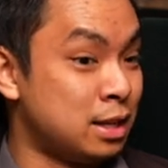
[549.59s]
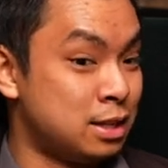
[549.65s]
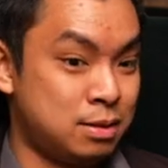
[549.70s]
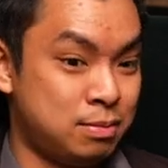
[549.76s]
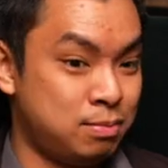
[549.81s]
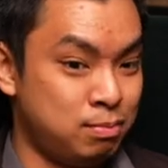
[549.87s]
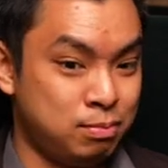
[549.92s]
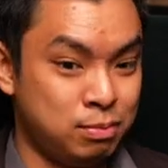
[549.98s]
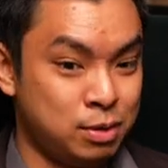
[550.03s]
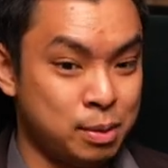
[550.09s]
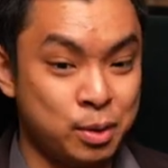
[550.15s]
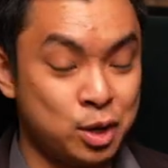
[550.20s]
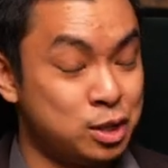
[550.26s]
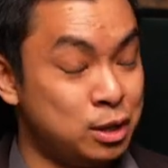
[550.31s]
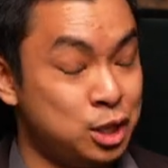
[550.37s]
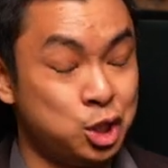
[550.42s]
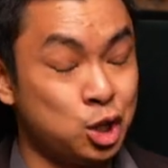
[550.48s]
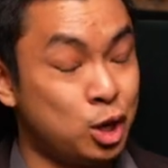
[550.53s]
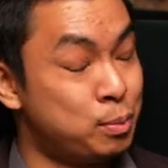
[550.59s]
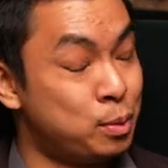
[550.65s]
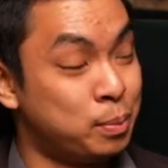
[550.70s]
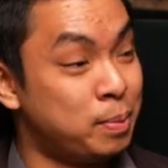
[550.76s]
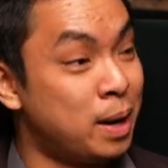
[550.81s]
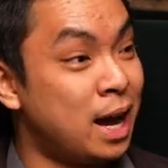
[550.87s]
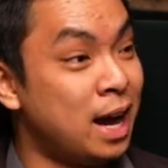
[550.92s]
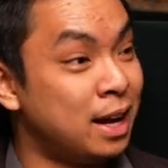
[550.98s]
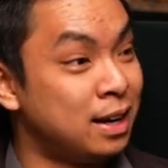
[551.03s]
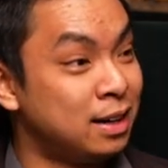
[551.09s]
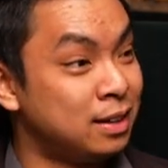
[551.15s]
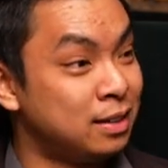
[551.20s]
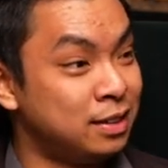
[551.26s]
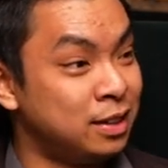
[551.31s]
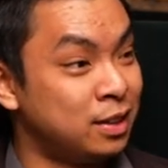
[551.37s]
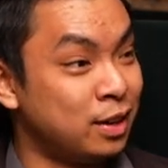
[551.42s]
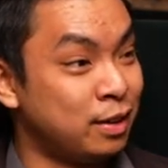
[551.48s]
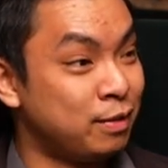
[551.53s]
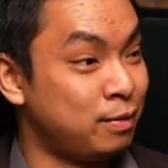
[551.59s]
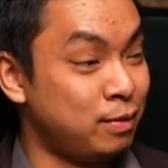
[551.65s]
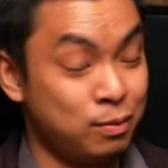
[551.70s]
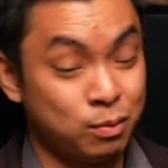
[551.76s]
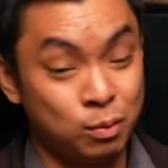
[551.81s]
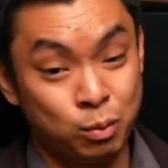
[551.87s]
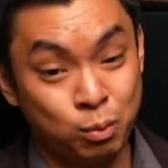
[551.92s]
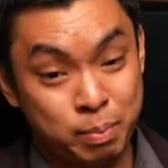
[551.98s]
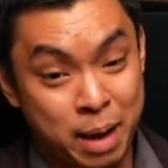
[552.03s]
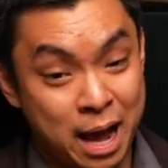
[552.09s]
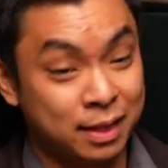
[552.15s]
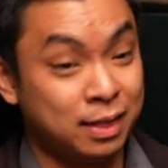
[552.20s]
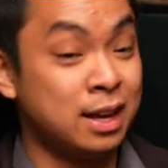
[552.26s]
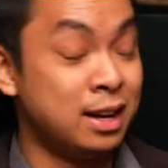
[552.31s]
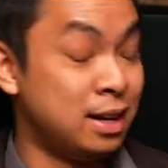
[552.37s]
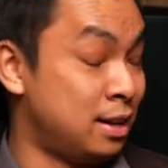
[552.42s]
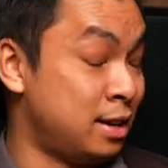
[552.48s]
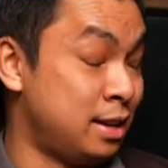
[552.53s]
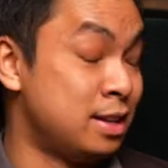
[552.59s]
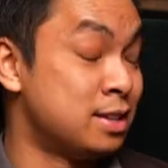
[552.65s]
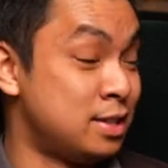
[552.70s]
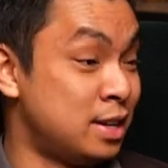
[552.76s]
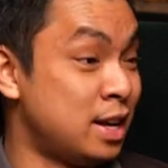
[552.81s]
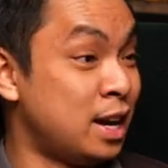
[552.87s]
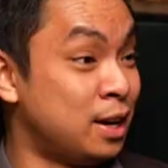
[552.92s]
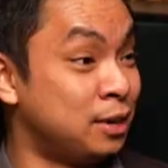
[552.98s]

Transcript: That's the most enjoyable part, you know, back then it is